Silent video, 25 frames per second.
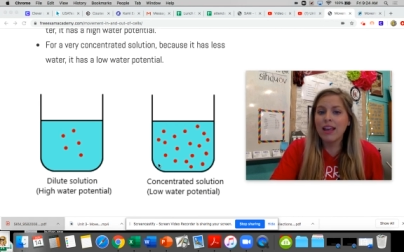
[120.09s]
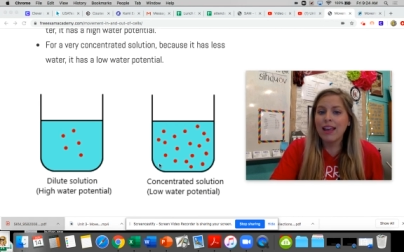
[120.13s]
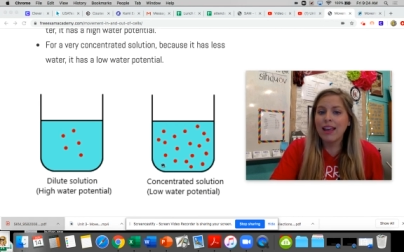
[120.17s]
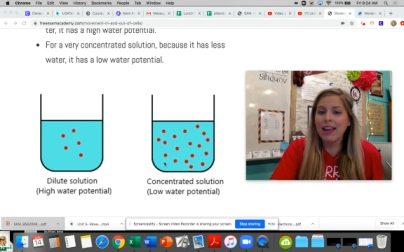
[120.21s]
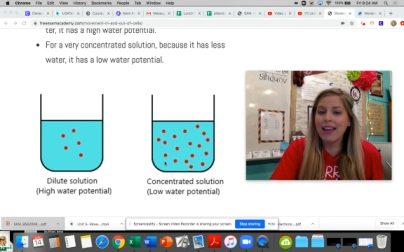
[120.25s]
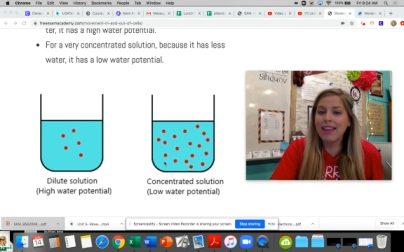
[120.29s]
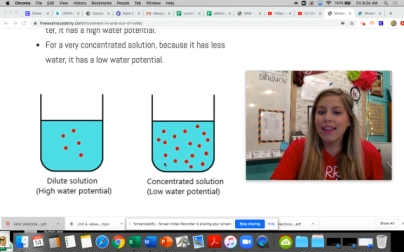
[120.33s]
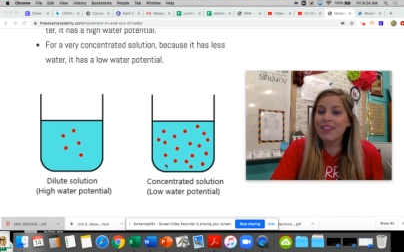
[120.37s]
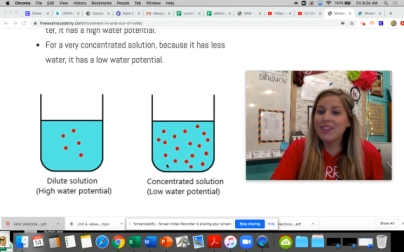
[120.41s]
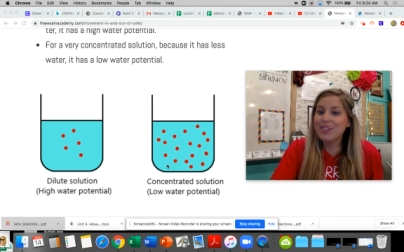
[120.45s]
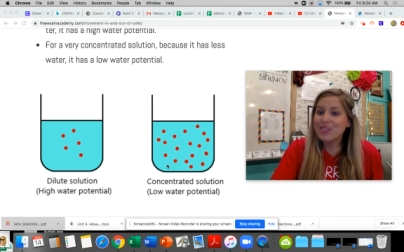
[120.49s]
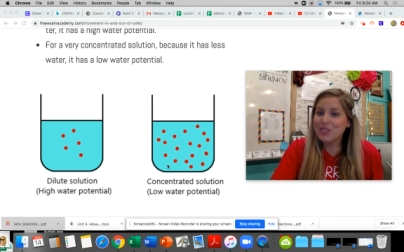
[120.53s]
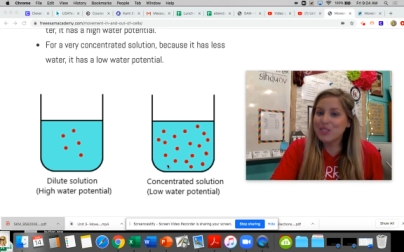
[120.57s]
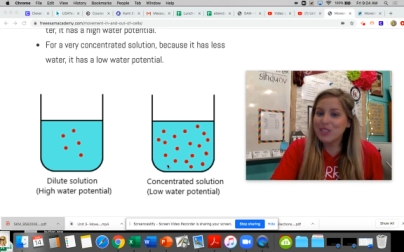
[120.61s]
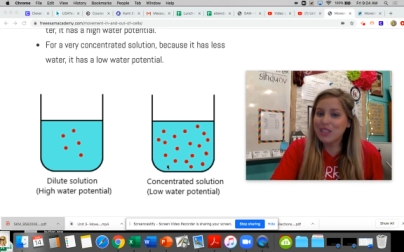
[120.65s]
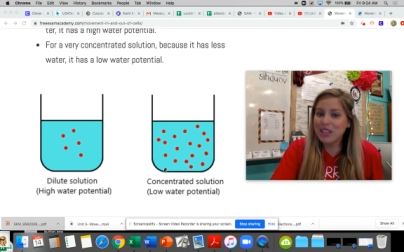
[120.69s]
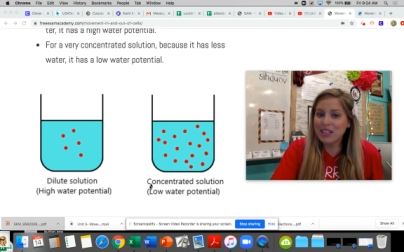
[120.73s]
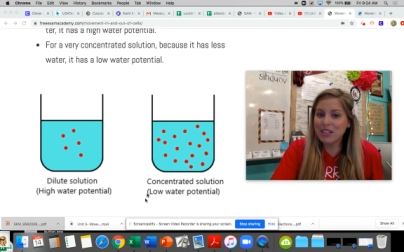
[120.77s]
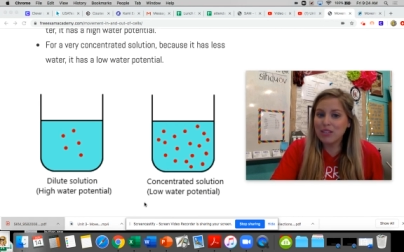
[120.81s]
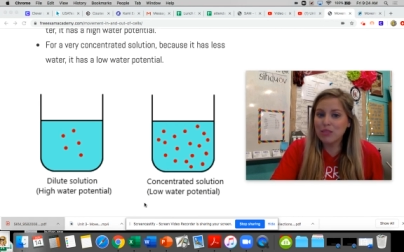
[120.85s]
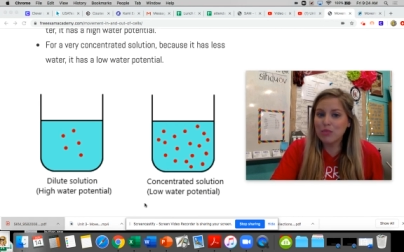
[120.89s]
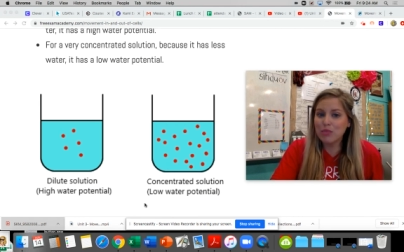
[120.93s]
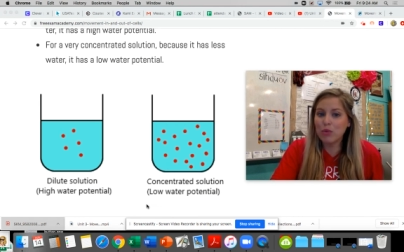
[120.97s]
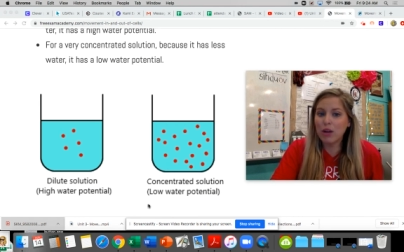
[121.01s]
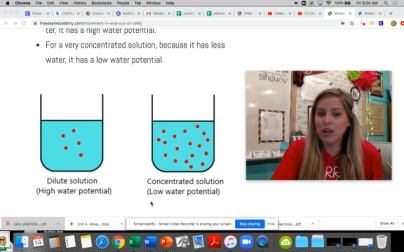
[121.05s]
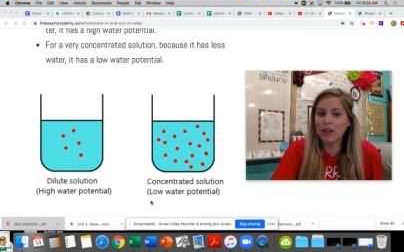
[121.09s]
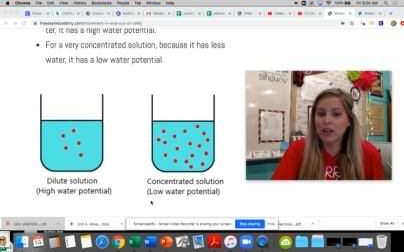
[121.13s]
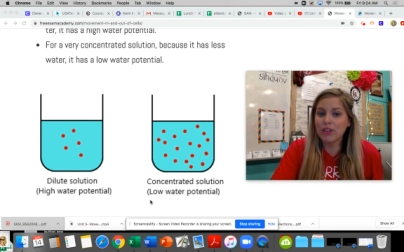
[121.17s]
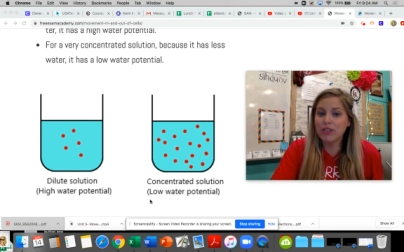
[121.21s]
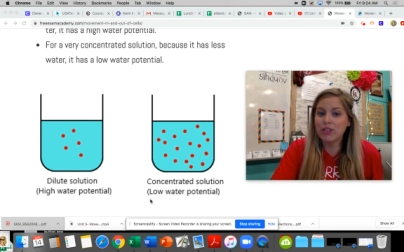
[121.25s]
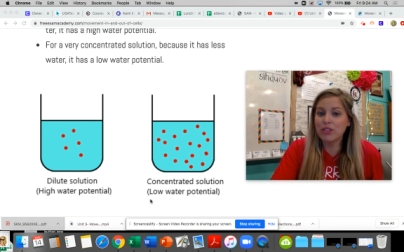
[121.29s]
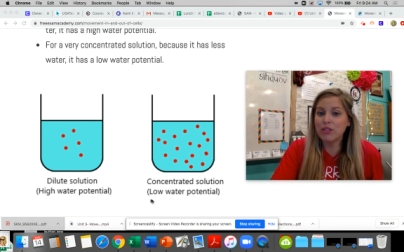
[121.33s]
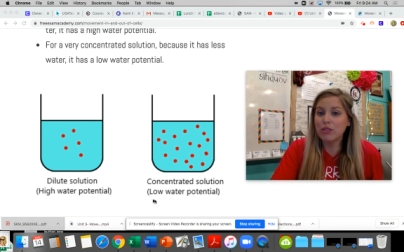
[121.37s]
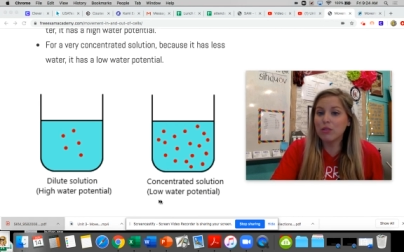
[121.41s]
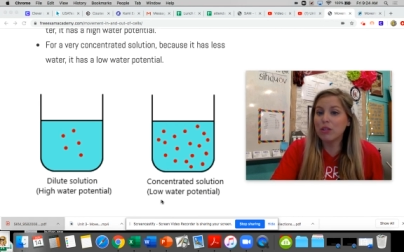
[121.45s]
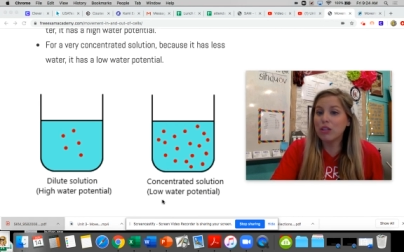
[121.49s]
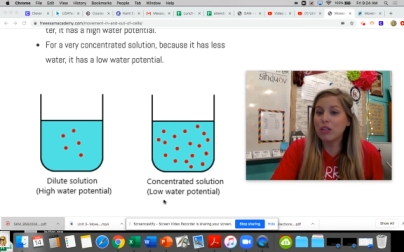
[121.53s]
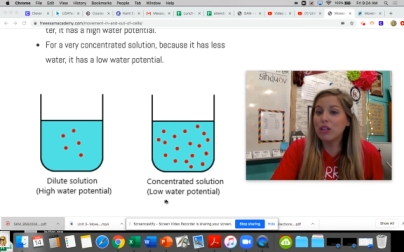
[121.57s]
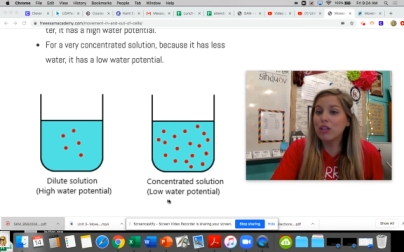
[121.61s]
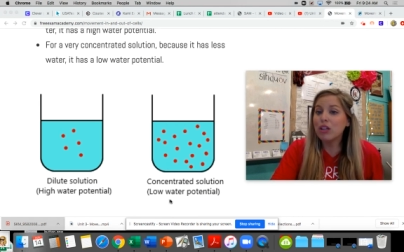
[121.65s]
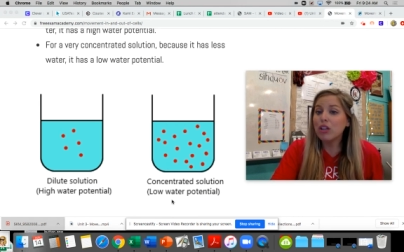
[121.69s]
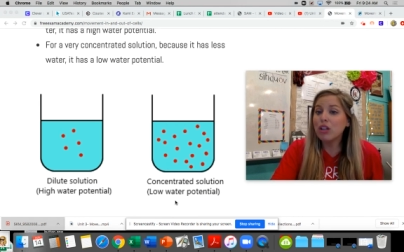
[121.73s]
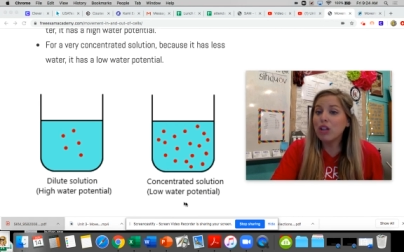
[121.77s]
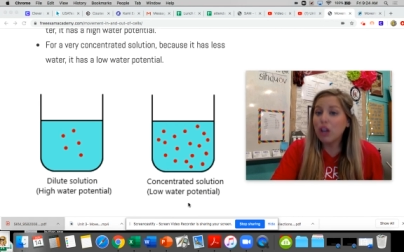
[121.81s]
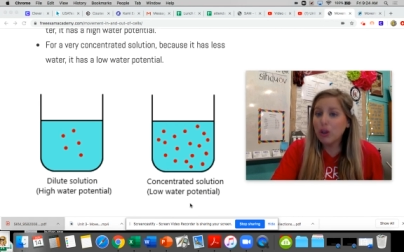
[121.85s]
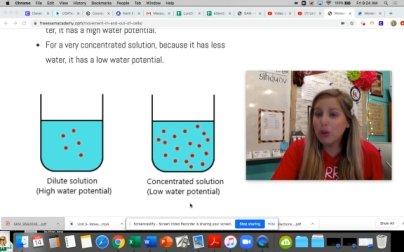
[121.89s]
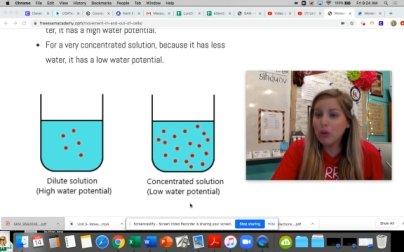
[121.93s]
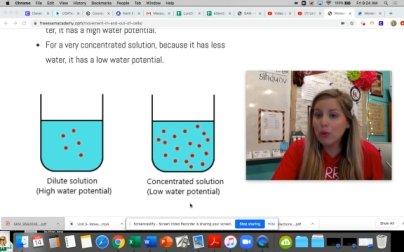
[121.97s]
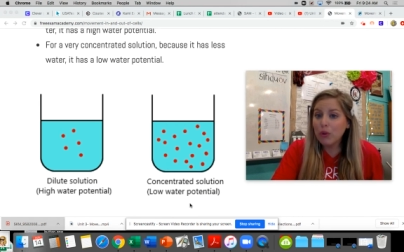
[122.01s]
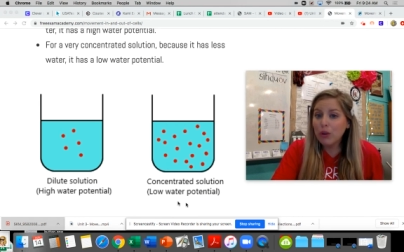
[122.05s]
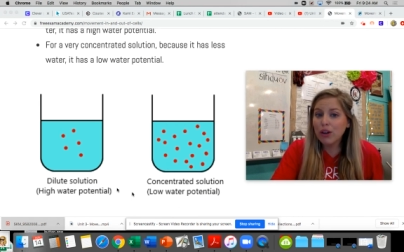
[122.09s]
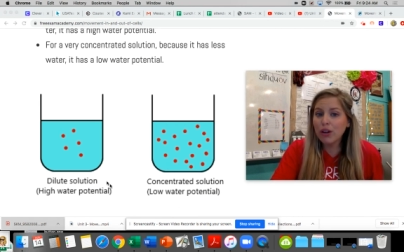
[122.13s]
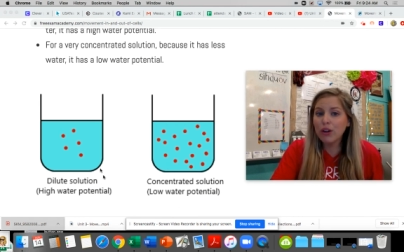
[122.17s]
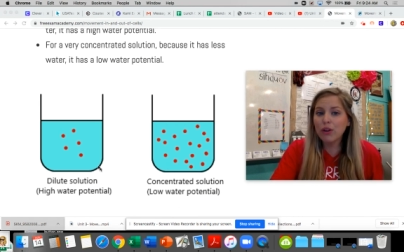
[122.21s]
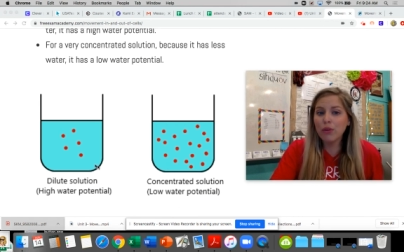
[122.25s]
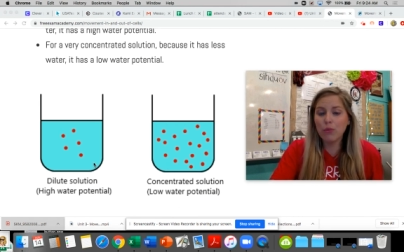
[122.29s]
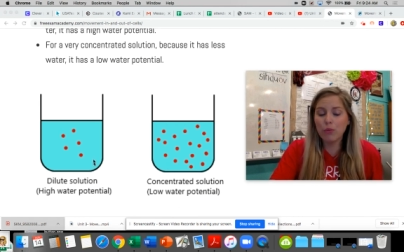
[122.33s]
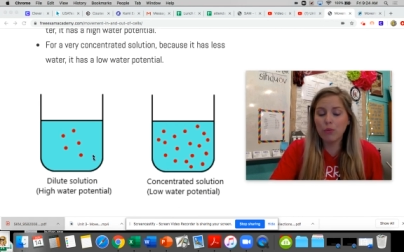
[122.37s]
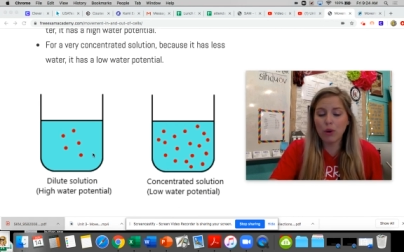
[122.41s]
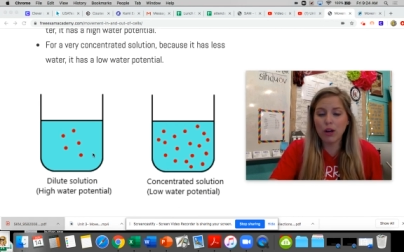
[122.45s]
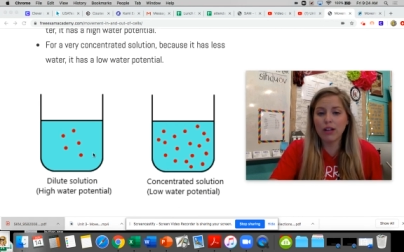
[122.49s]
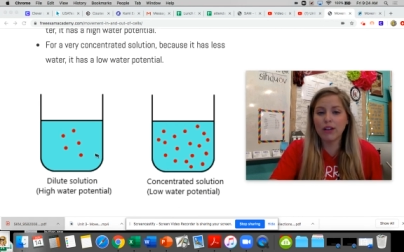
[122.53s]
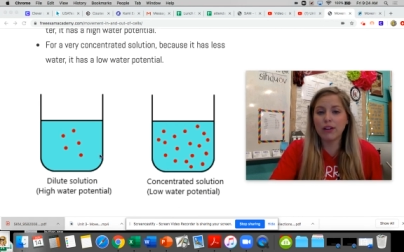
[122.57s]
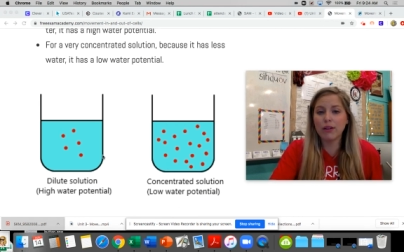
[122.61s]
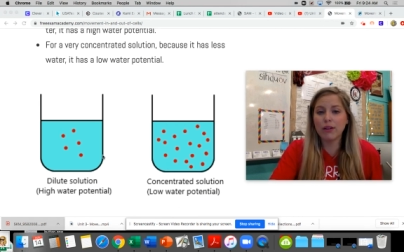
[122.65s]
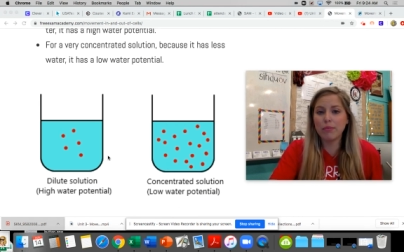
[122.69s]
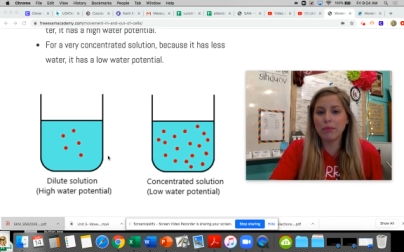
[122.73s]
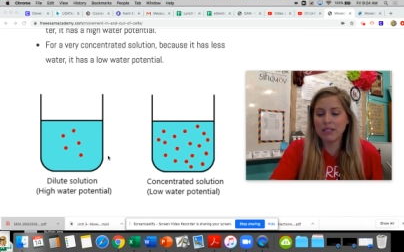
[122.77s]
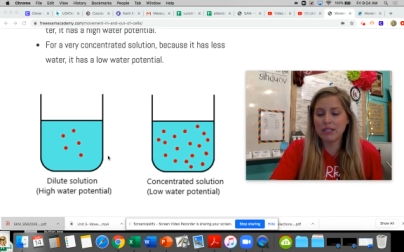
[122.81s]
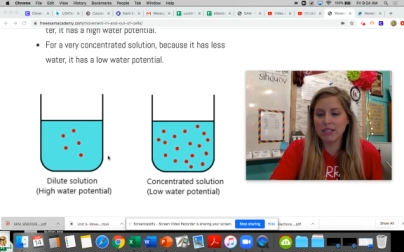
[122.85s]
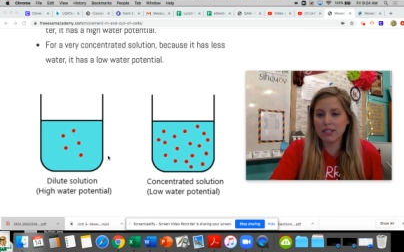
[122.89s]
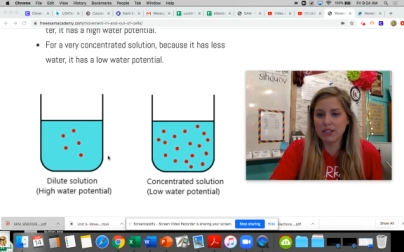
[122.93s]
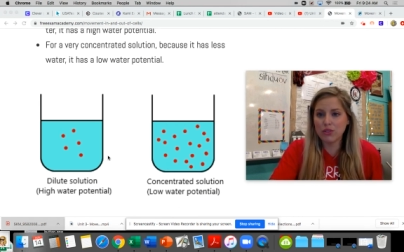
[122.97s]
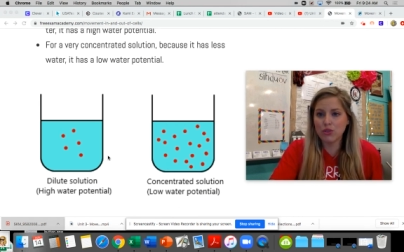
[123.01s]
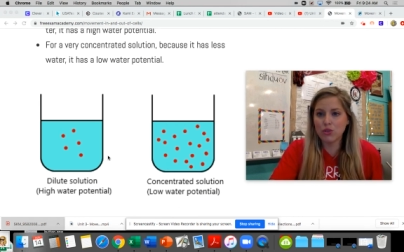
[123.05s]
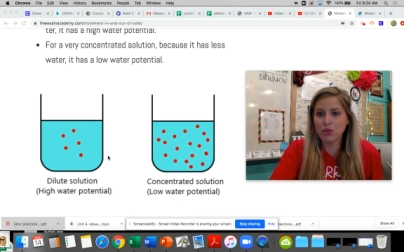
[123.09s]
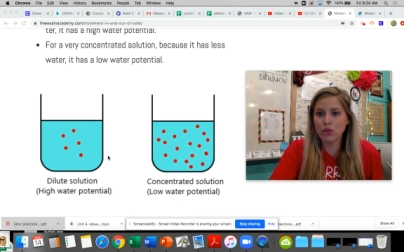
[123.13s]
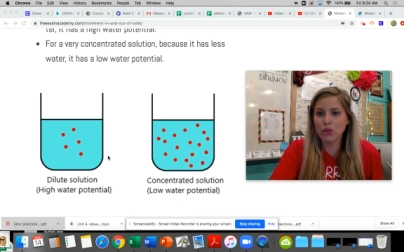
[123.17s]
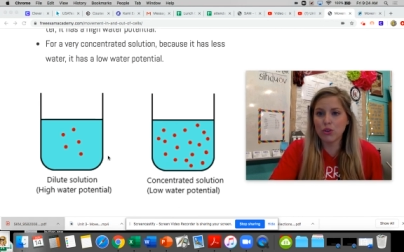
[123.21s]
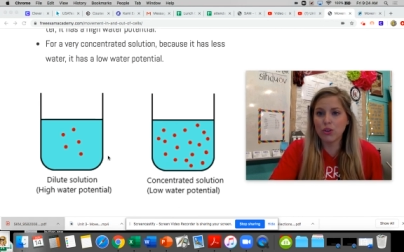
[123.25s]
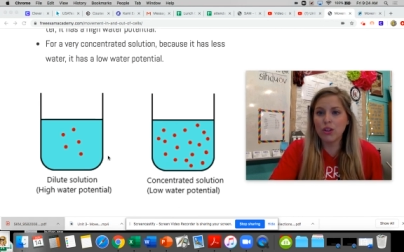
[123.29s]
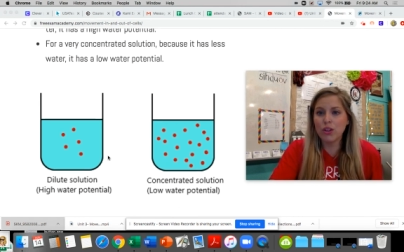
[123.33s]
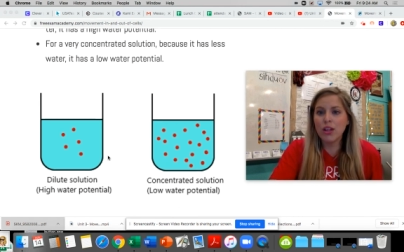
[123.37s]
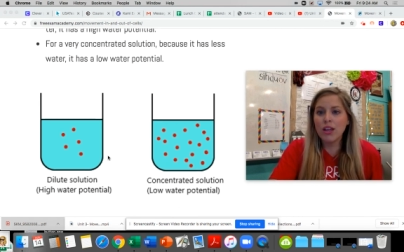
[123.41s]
and there's less water, so a lower water potential.